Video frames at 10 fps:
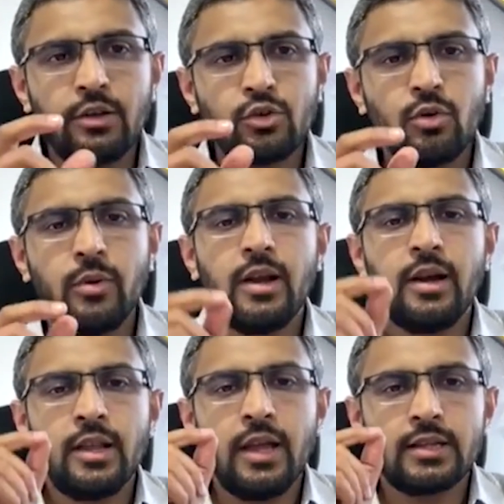is over
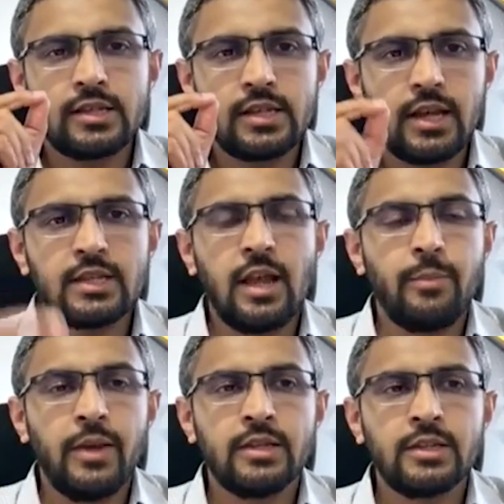and the exercise
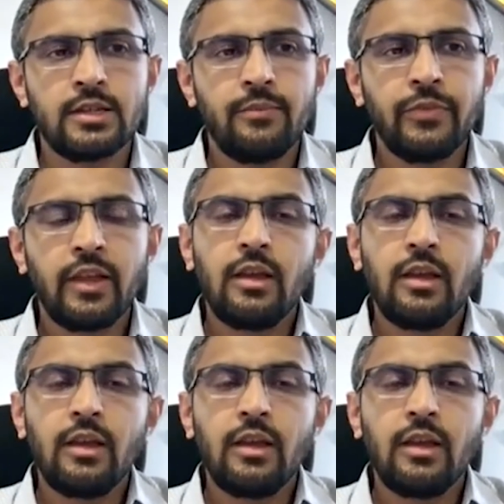happens,